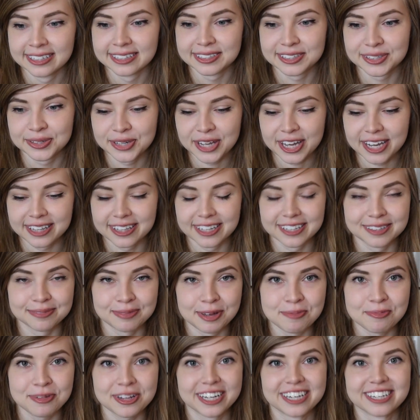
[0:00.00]
So yeah, that's
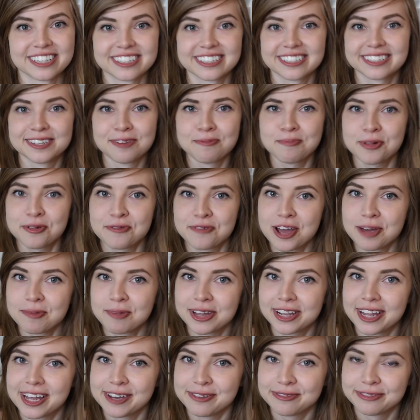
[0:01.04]
my plan. Simplify
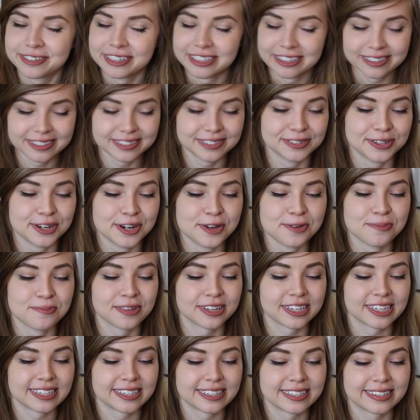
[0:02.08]
my life and
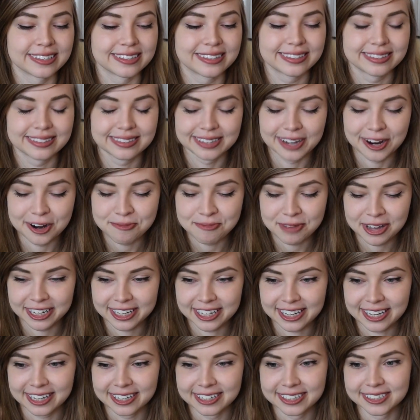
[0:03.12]
stream, start
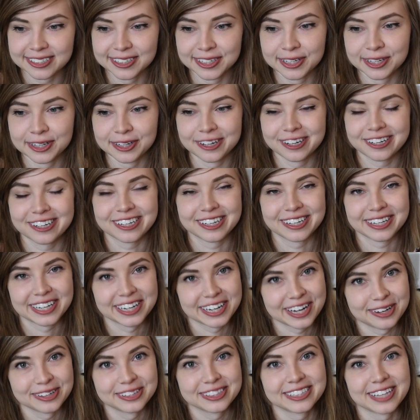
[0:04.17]
medication, get
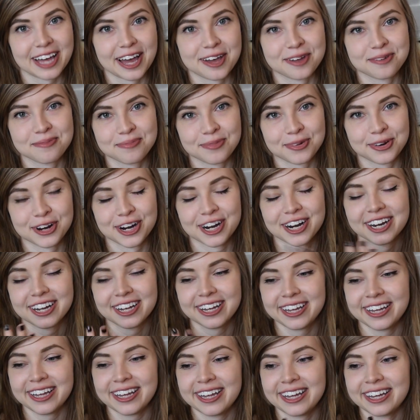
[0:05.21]
outside more,
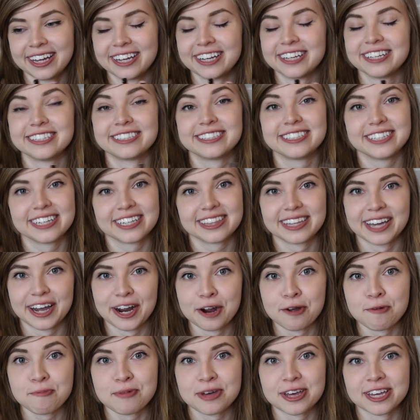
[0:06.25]
see a
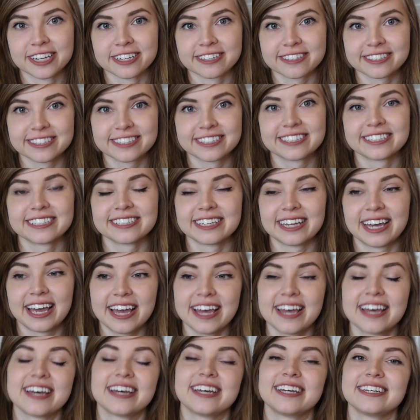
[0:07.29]
therapist,
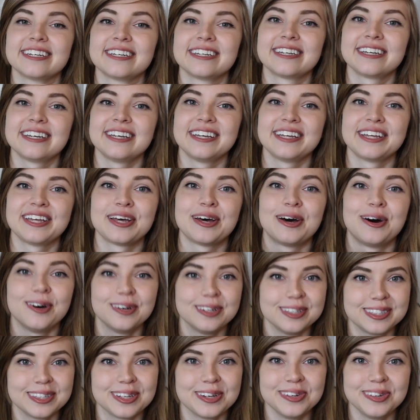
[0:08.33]
and
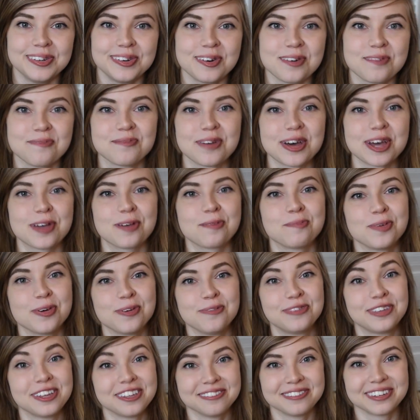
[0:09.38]
also Mike
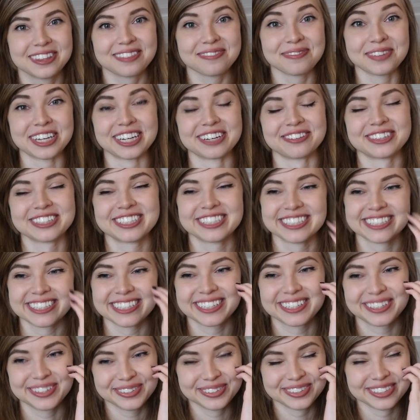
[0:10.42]
moved in with me, which is a
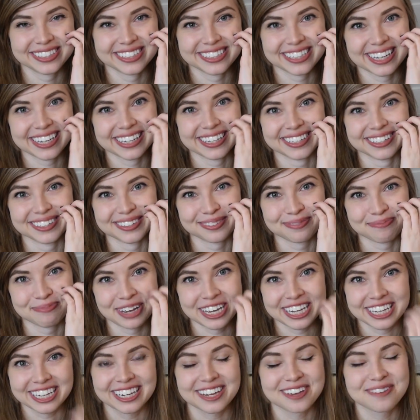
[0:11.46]
huge change.
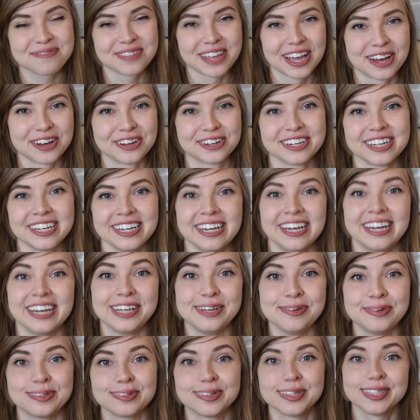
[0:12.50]
Mike came down,
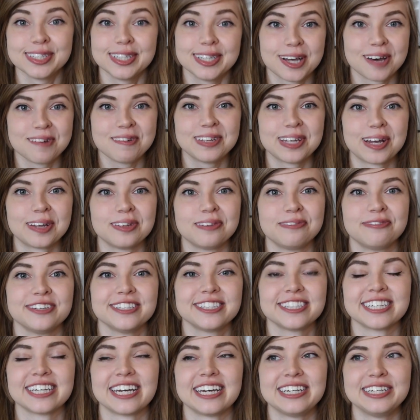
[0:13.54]
he was originally coming down to
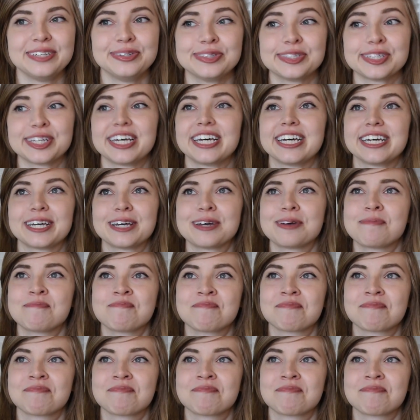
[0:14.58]
visit, and he was like,